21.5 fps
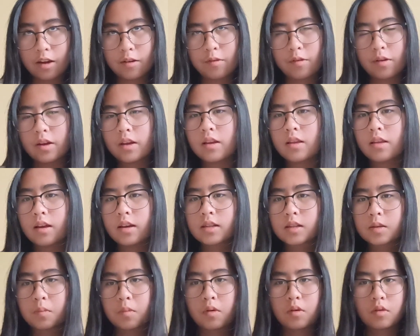I really
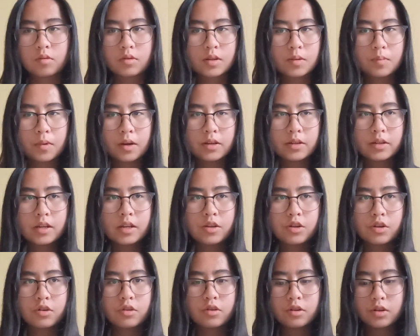liked most of my
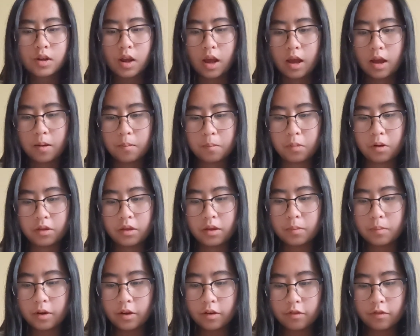teachers, but I
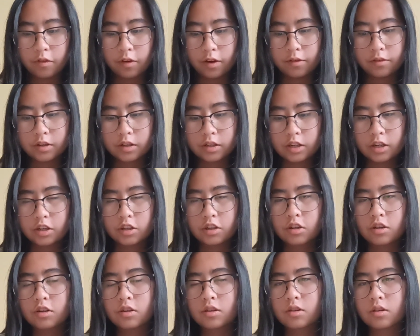think my favorite
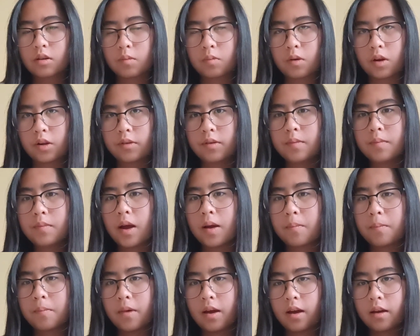teachers are probably
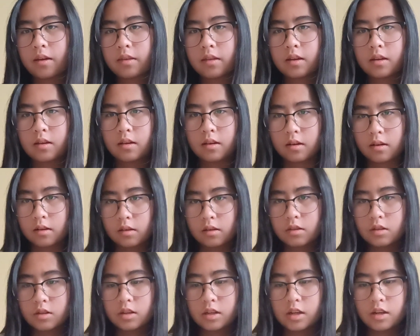my math and
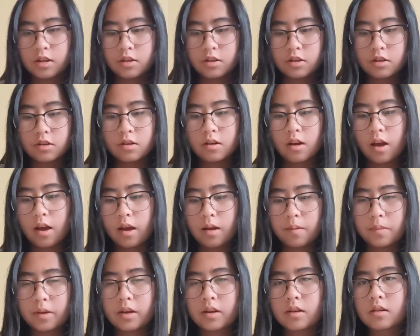English teacher
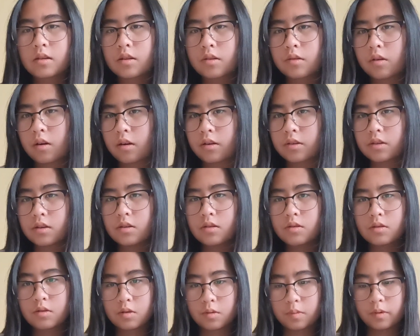because they're honestly
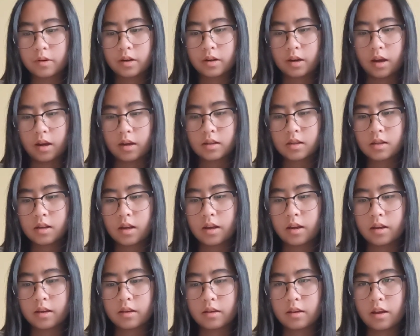super nice
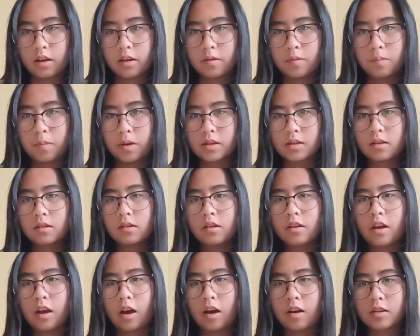and they
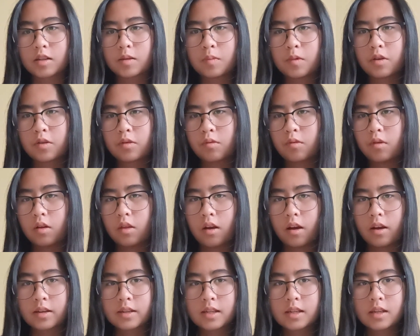basically helped me through a
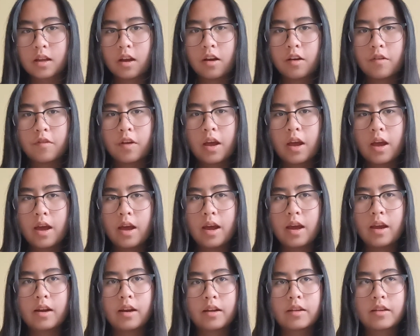lot of stuff
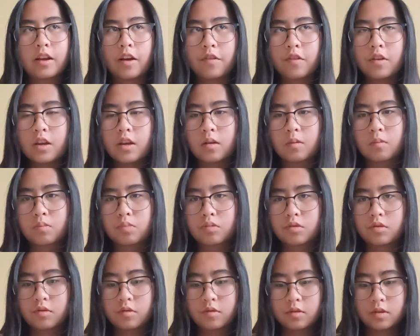and I definitely
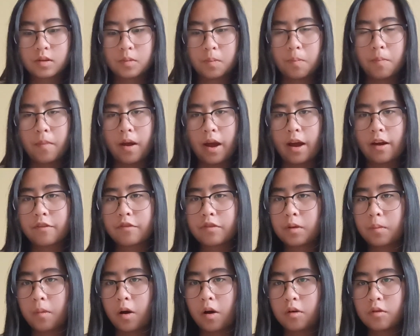improved math
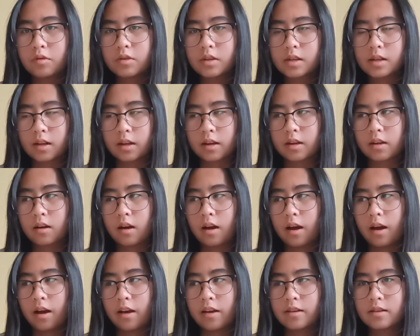the most. Like
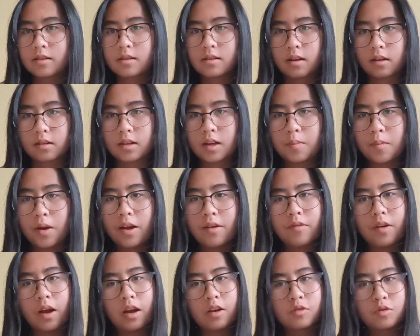I sucked at
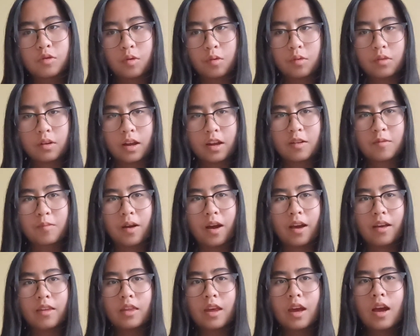math, I don't like
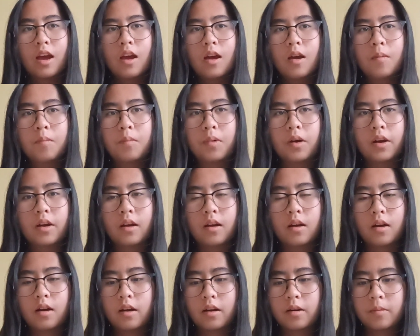math,
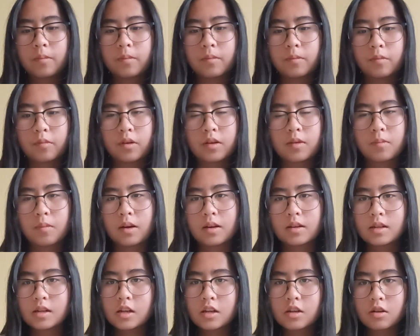but um, with
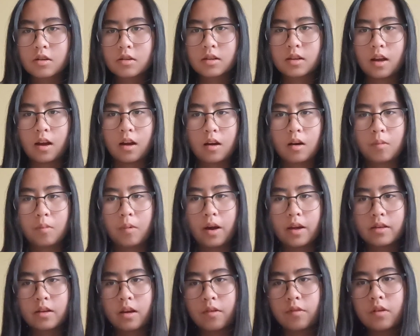my teacher's help,
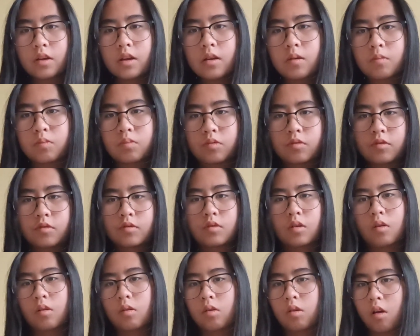I definitely
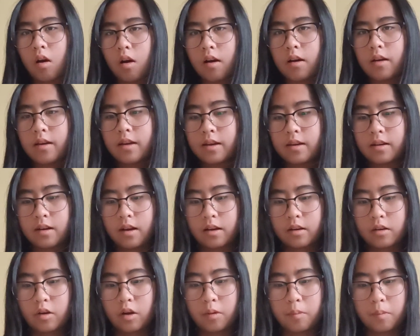improved a lot and
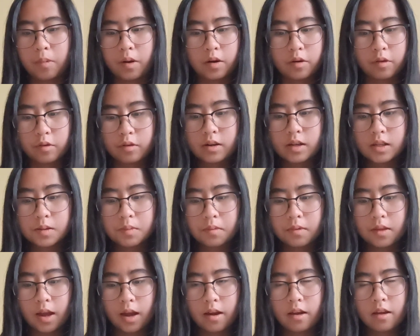I got better grades
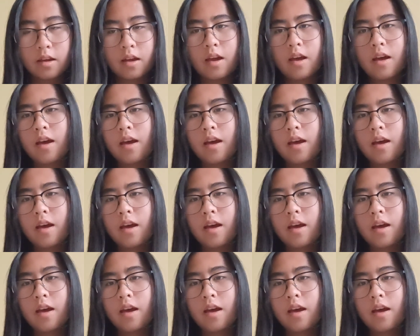from that.